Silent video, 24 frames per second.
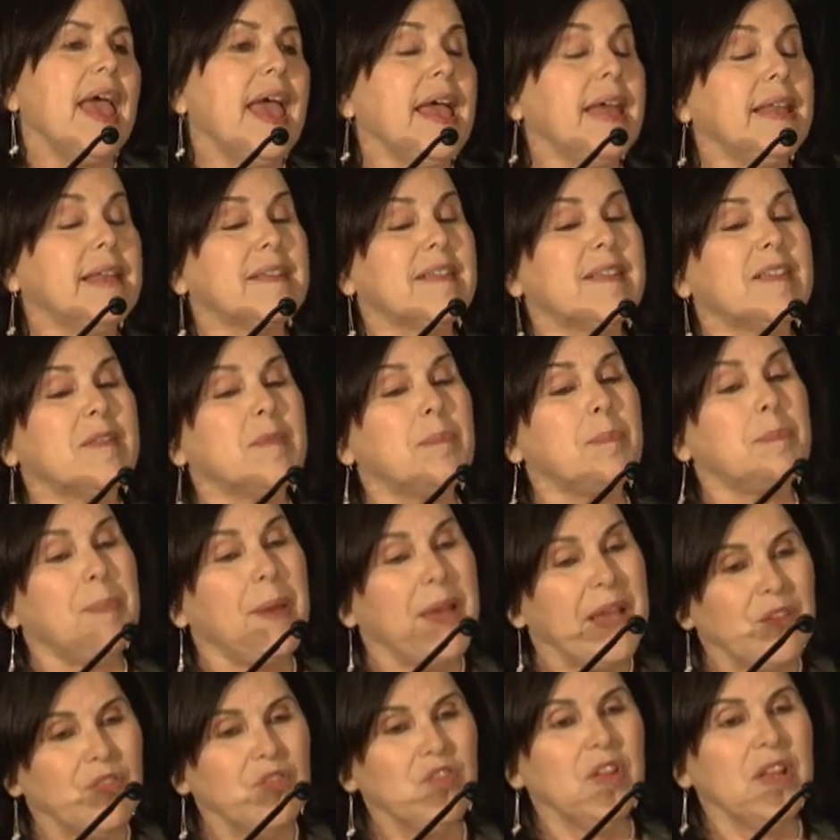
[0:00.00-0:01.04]
and
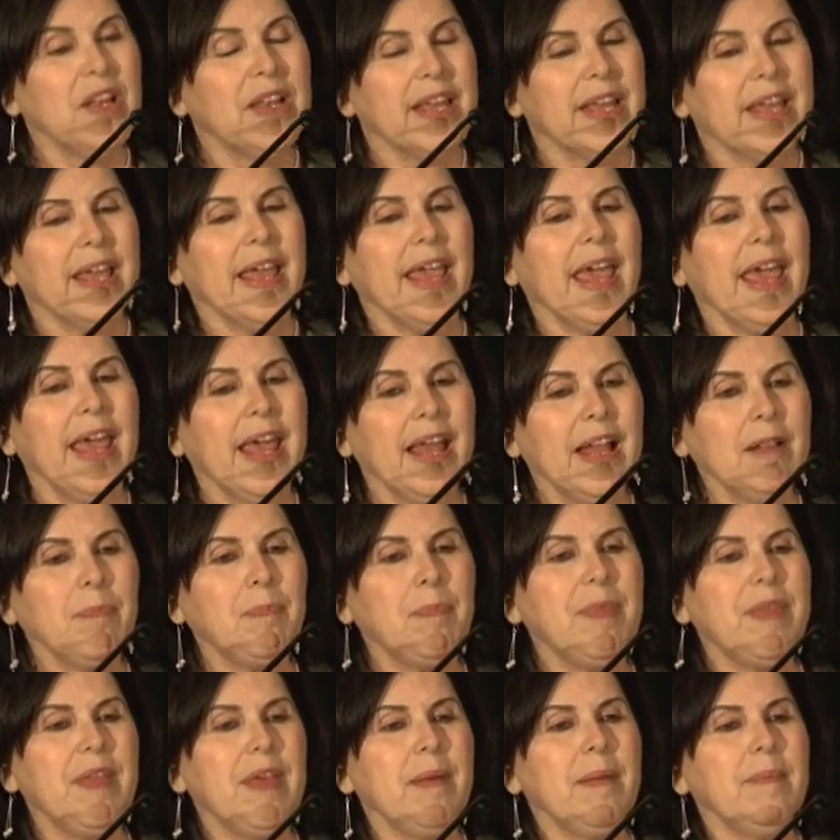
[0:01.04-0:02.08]
especially help
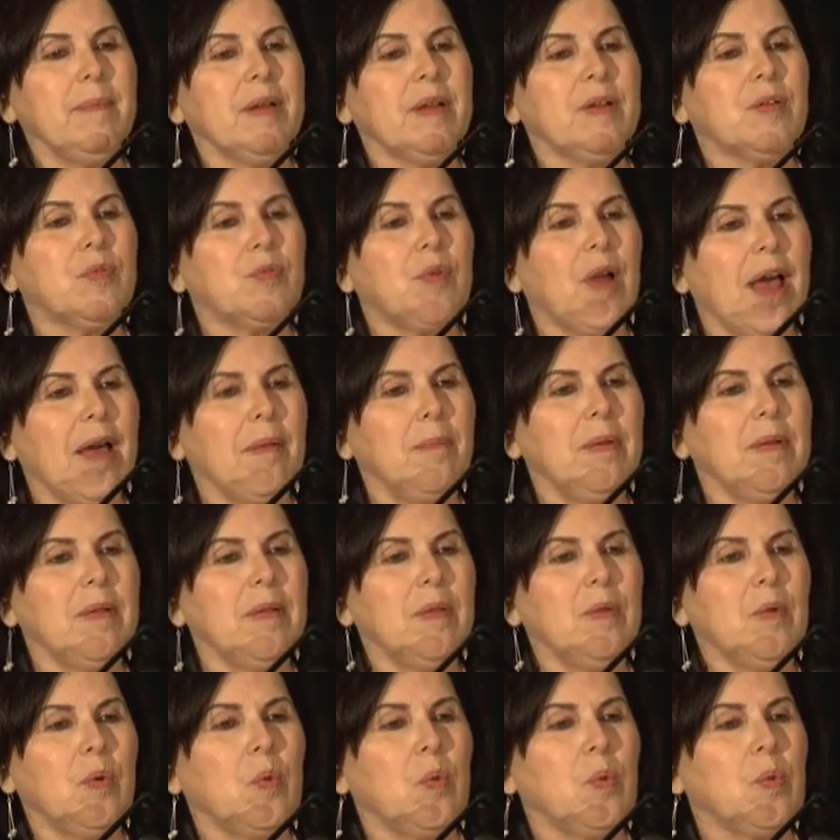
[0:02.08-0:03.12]
them
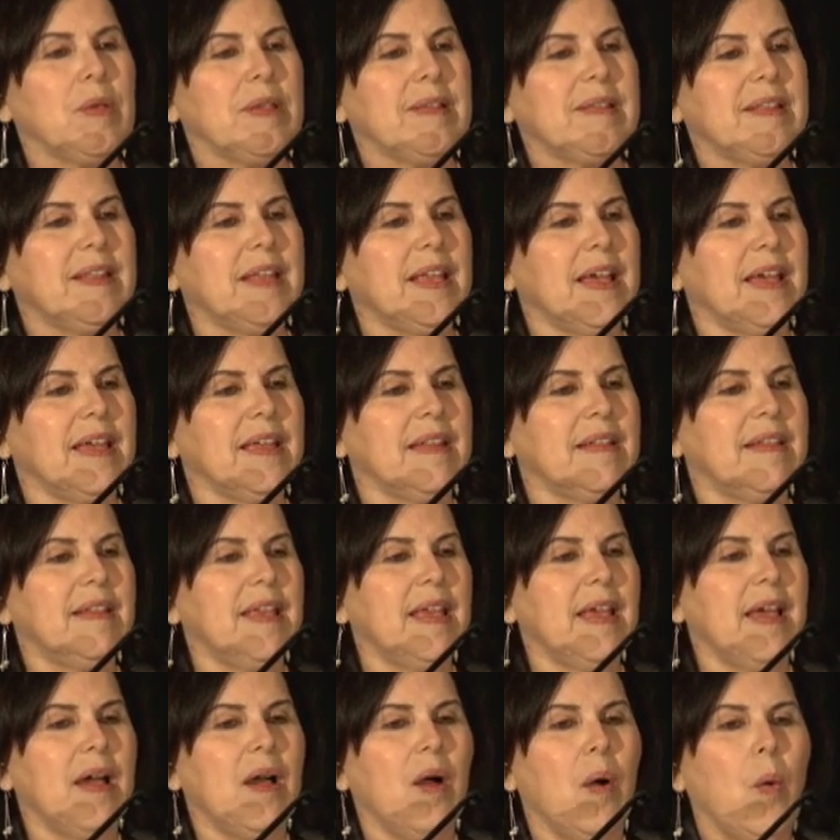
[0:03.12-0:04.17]
grapple with the
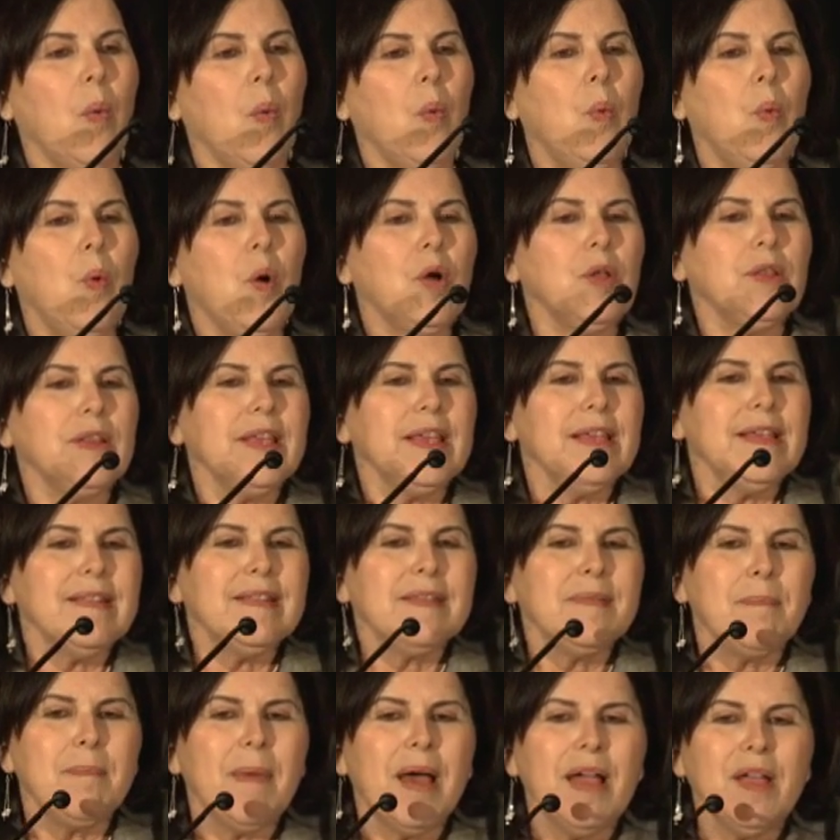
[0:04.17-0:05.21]
idea what
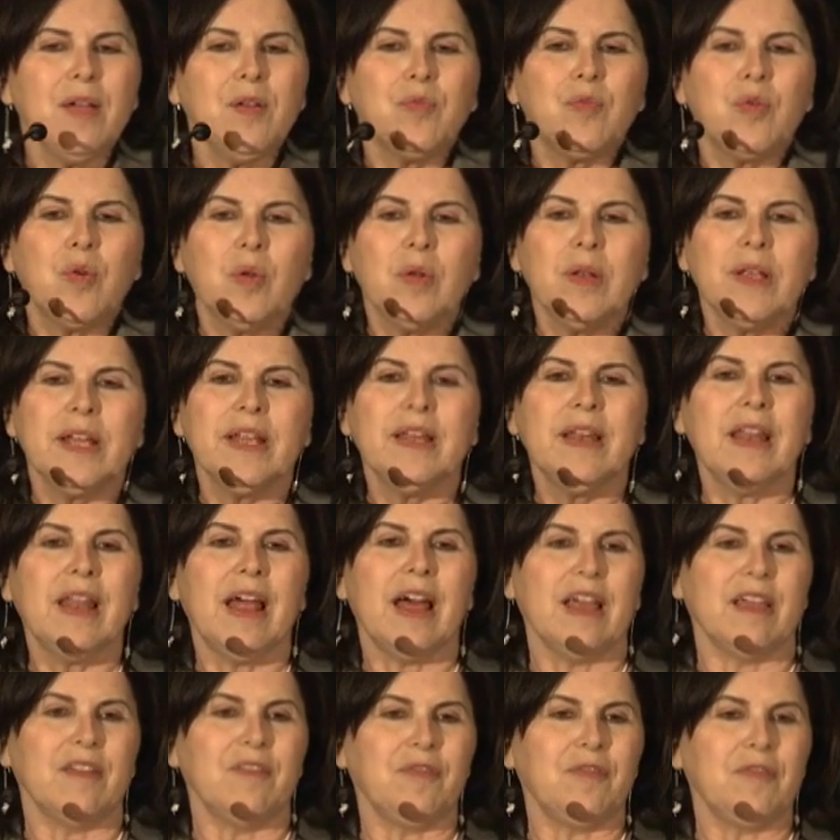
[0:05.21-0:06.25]
is my role in
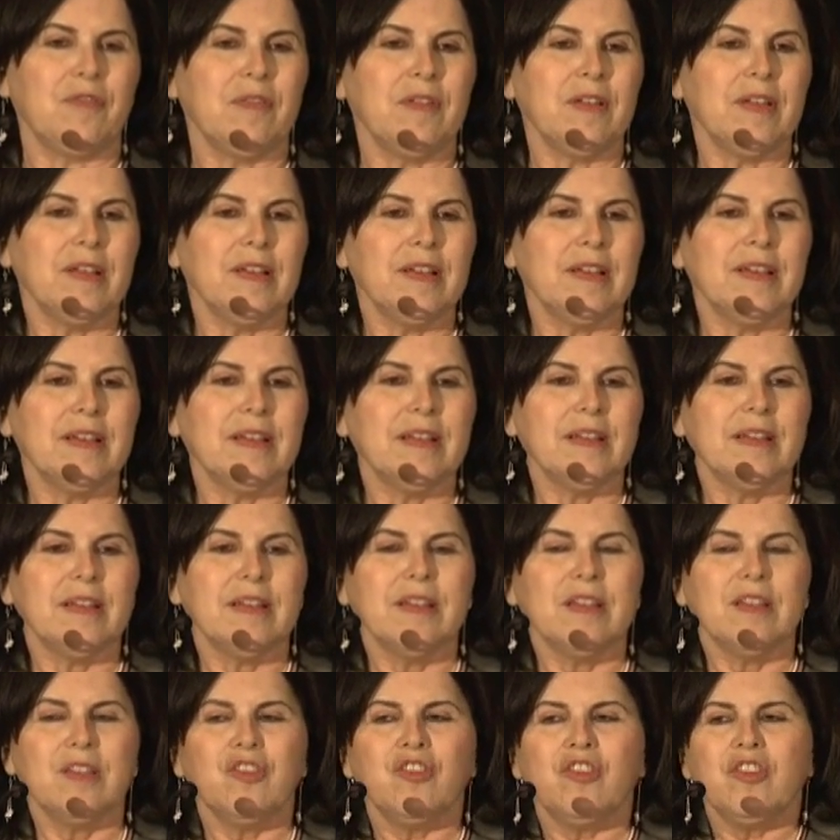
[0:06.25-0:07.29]
life?
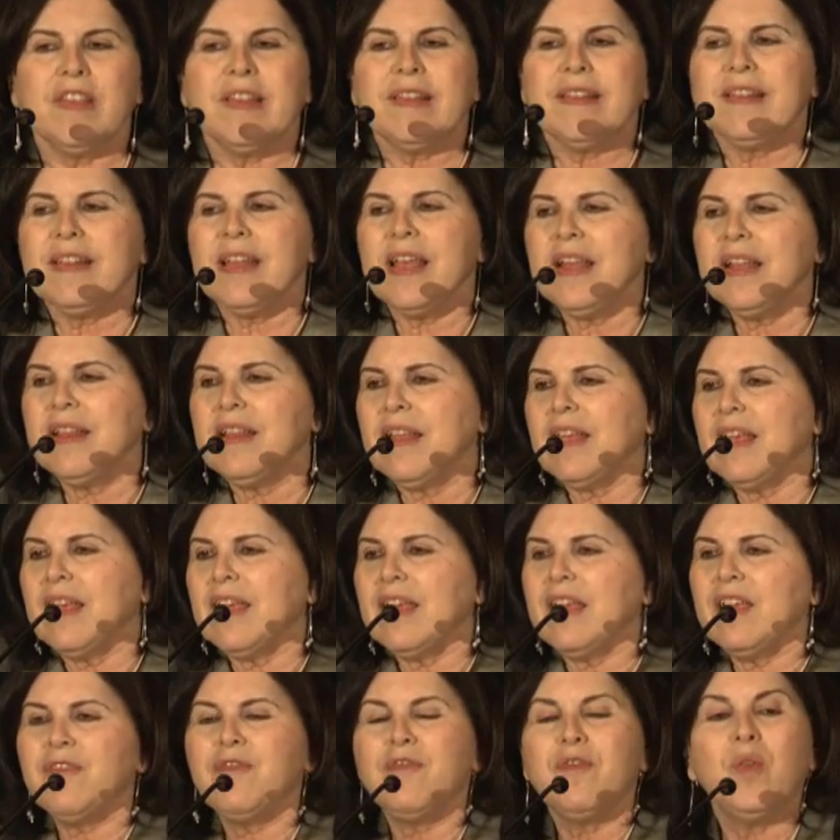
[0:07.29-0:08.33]
She said,
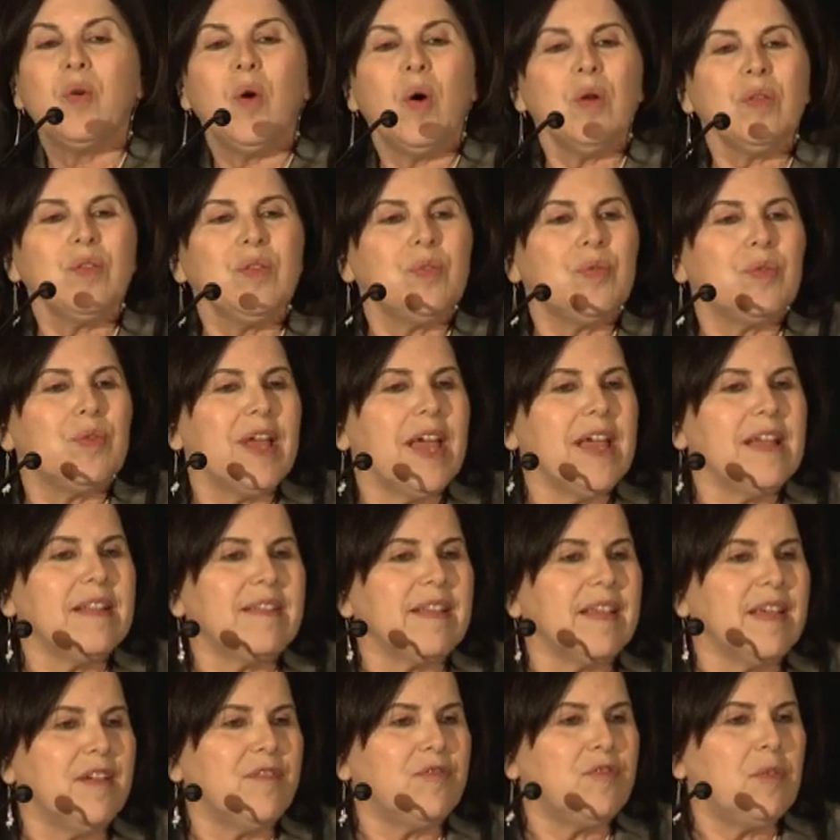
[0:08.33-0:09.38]
if God
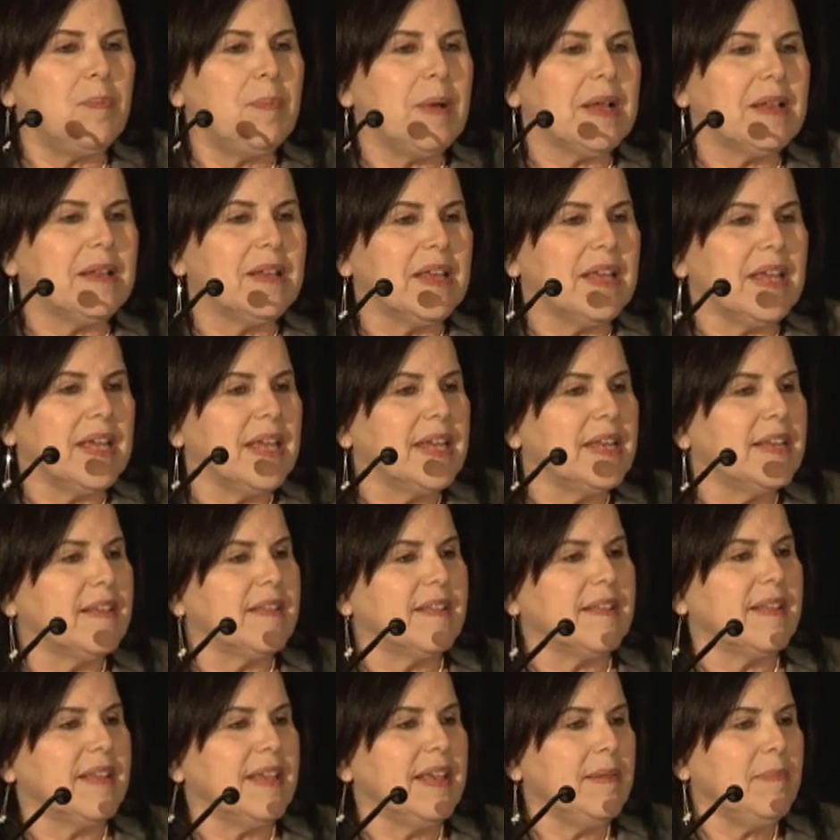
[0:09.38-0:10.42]
creates everybody in
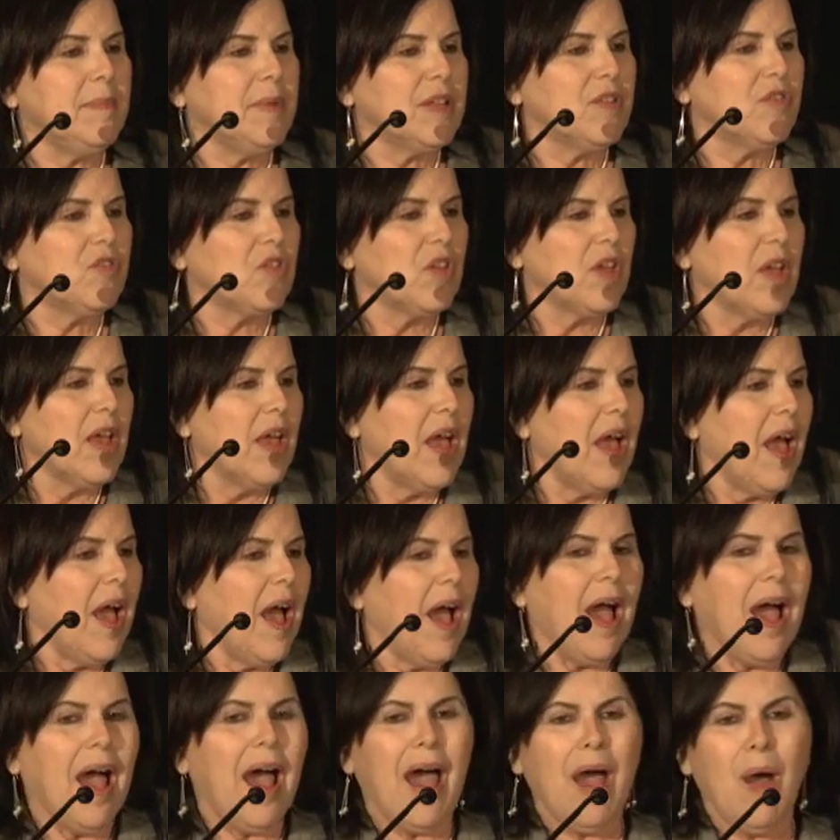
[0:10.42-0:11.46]
his image,
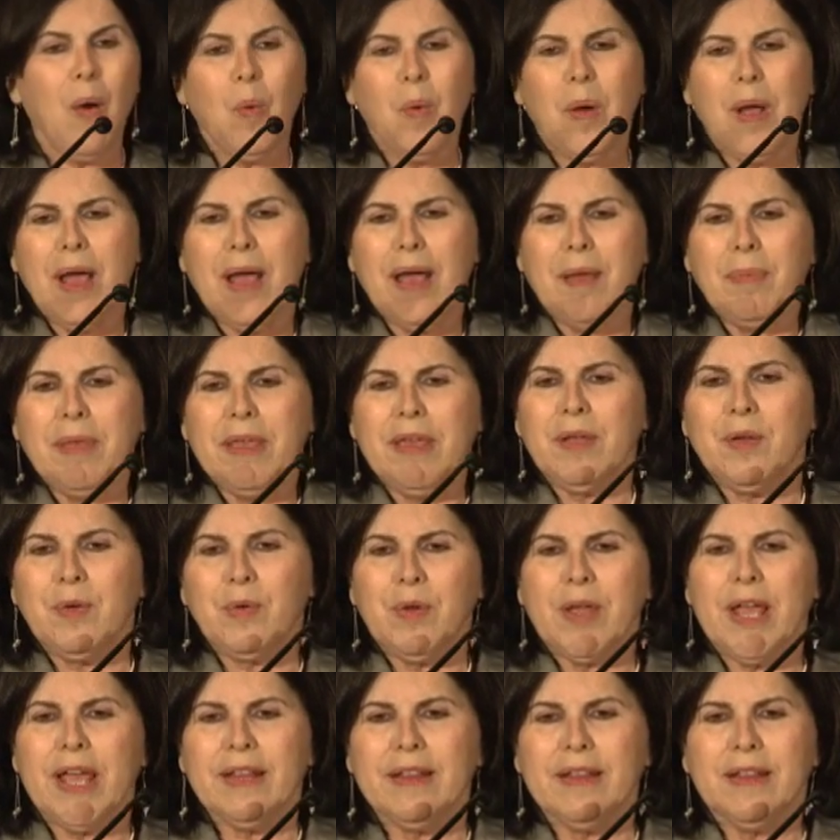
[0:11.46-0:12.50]
how come he
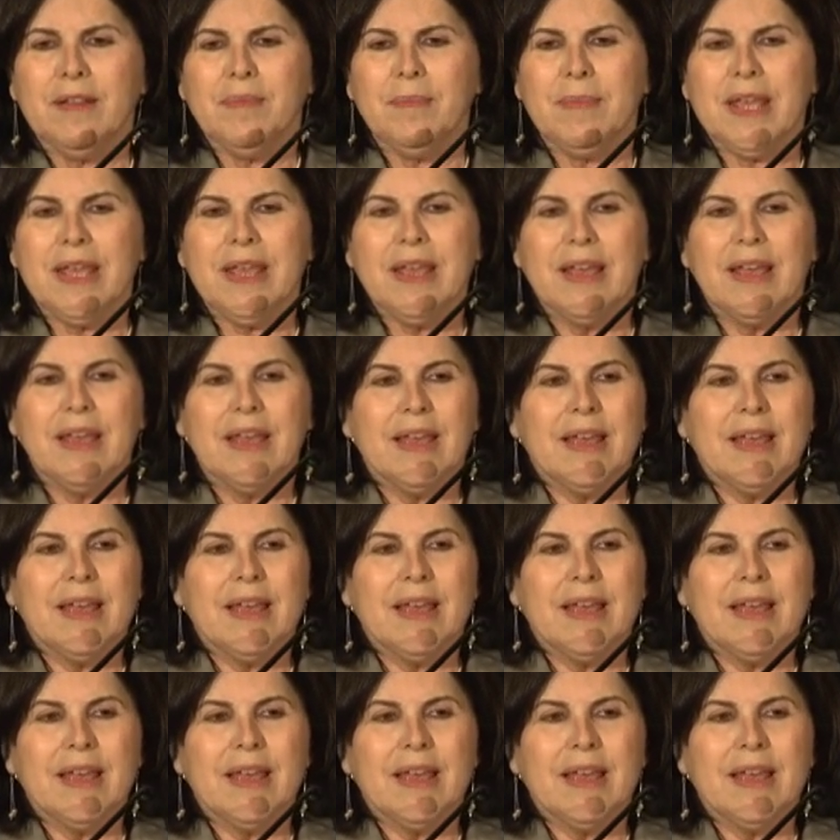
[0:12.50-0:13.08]
created me